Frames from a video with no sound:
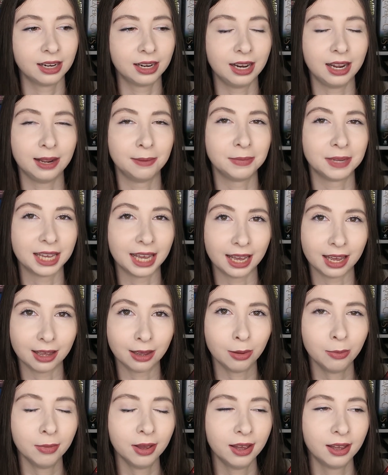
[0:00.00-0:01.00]
named
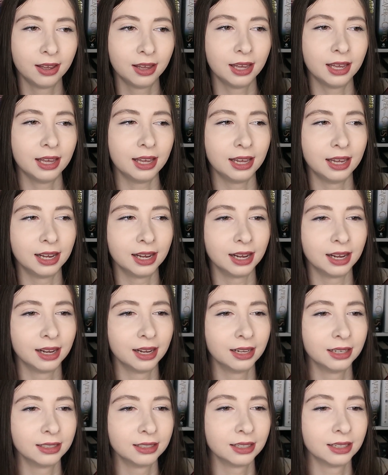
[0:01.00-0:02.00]
Gabe,
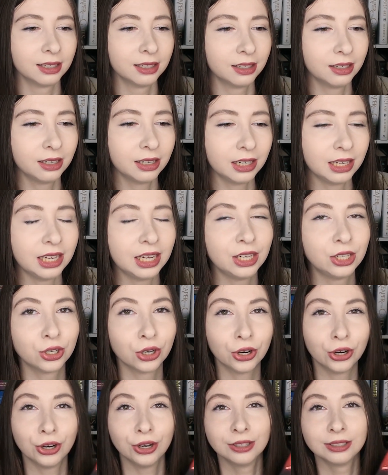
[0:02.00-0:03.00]
and he
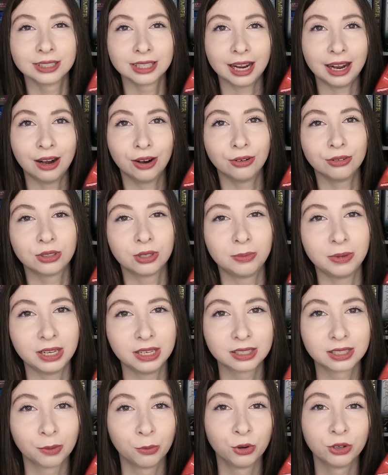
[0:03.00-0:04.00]
turns out to
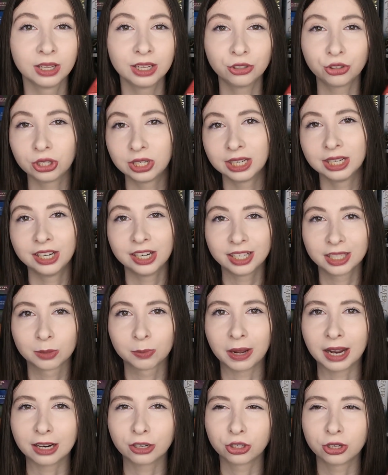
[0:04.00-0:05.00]
be someone that she didn't
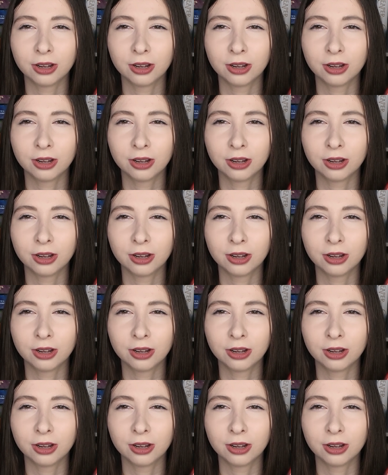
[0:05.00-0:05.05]
expect.